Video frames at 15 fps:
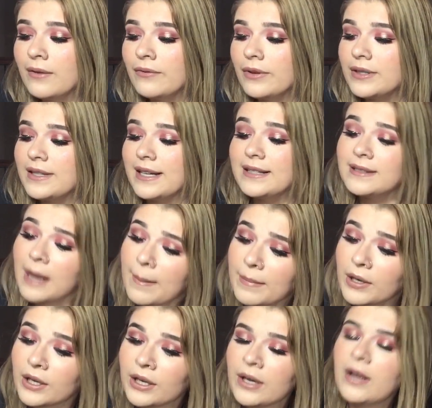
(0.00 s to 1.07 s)
Feels Like
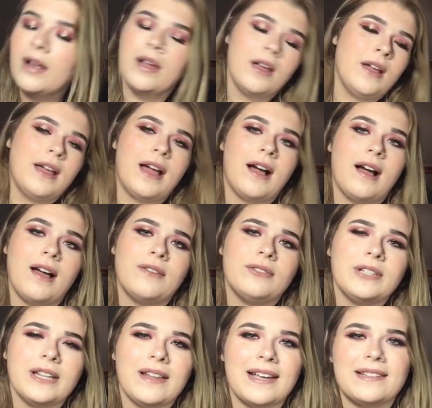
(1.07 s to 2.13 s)
Summer. I
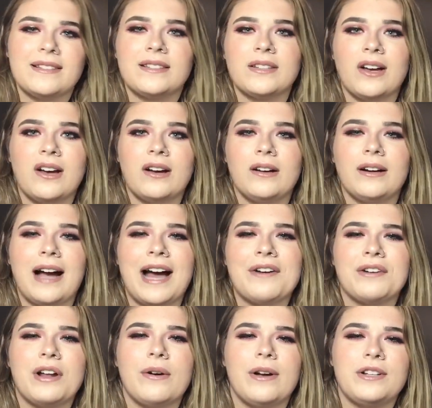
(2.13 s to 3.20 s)
really like the song. I
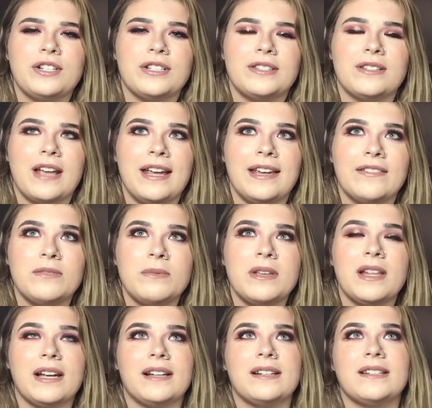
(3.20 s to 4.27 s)
don't know, it gives me
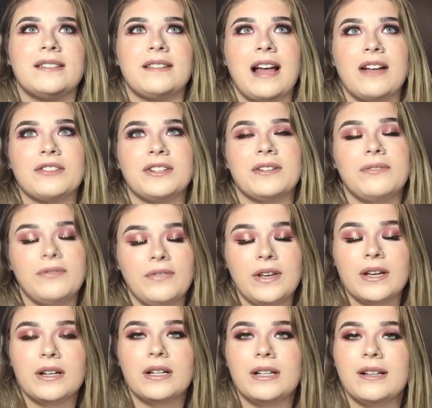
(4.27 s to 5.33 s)
like a nostalgic
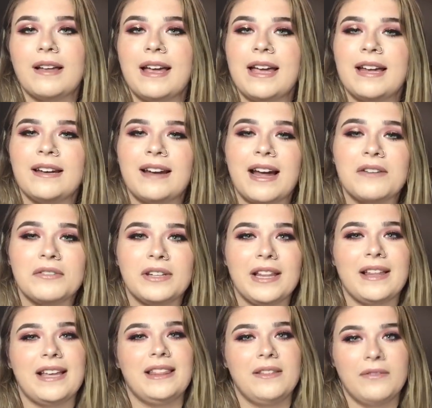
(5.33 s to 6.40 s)
feel, and I really
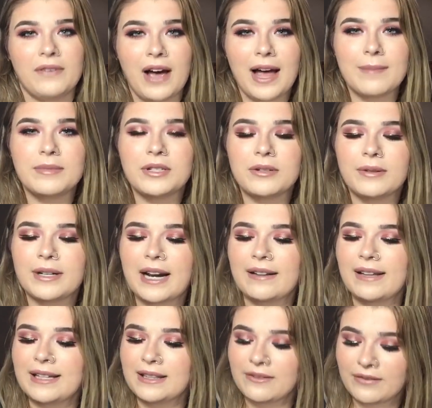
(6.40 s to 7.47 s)
like the vibe to it. I
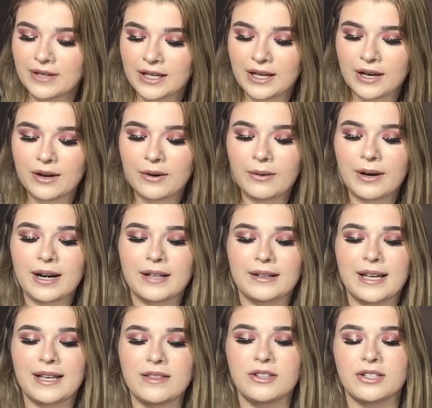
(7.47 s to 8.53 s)
like the video, and I
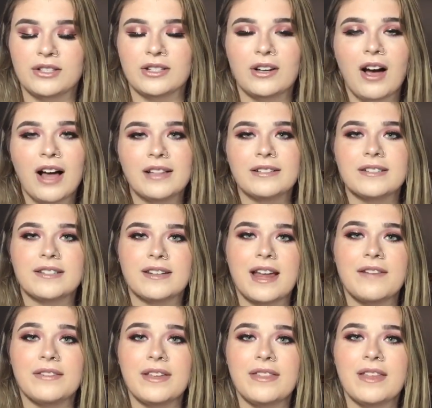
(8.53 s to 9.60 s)
like just the colors and
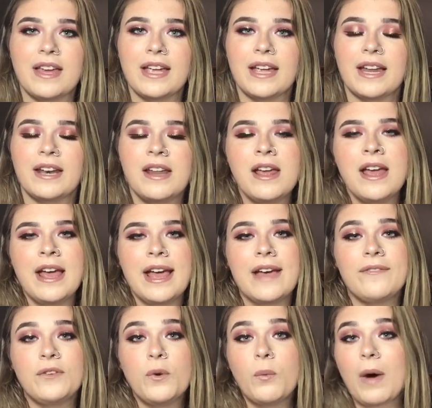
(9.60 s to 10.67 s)
everything. And
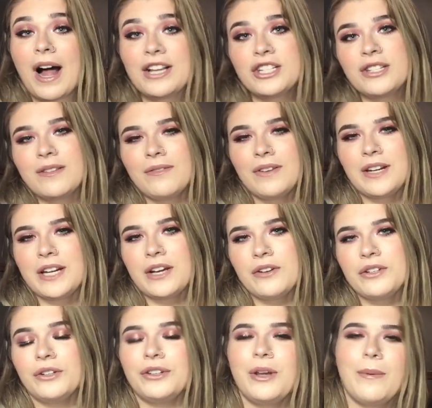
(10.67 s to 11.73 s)
if you watch the video,
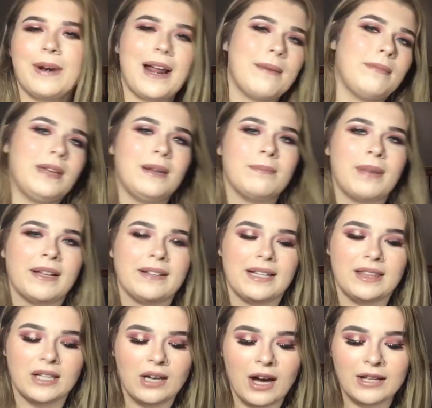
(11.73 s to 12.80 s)
you'll know what I mean by
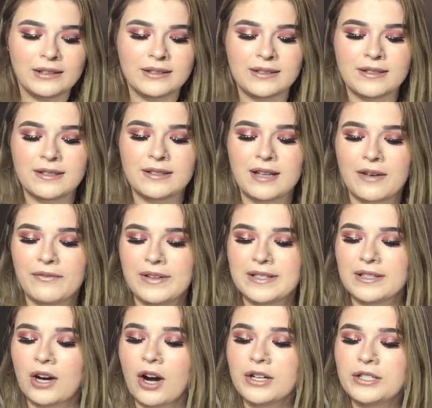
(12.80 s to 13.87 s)
like the colors and stuff.
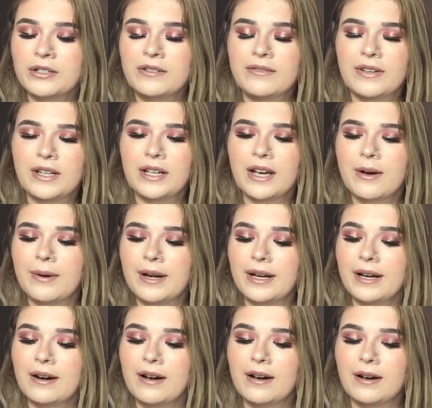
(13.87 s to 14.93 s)
It's a cartoon video, and
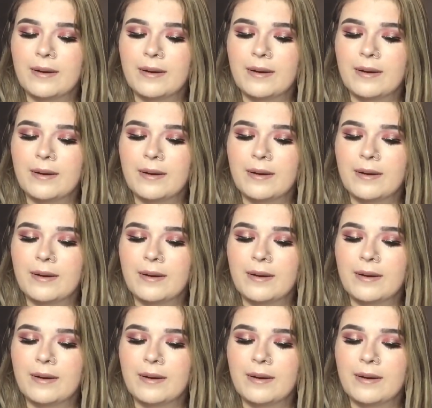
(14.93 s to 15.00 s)
it